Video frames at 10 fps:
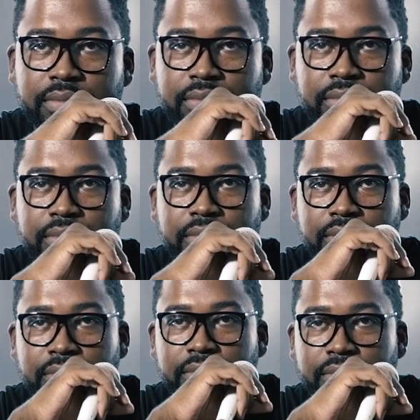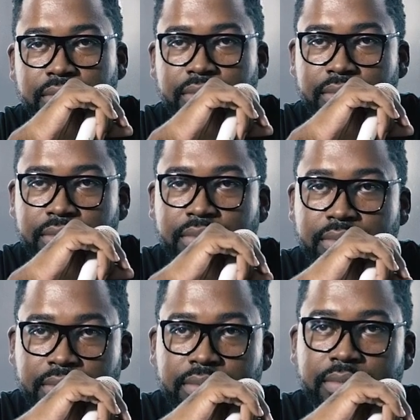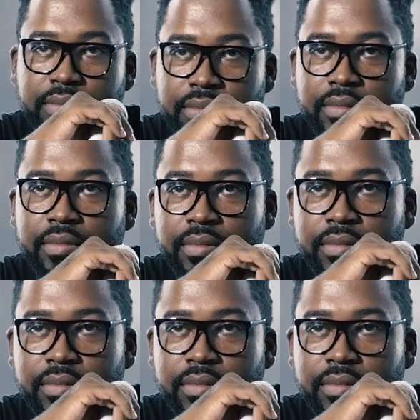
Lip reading: You are truly a real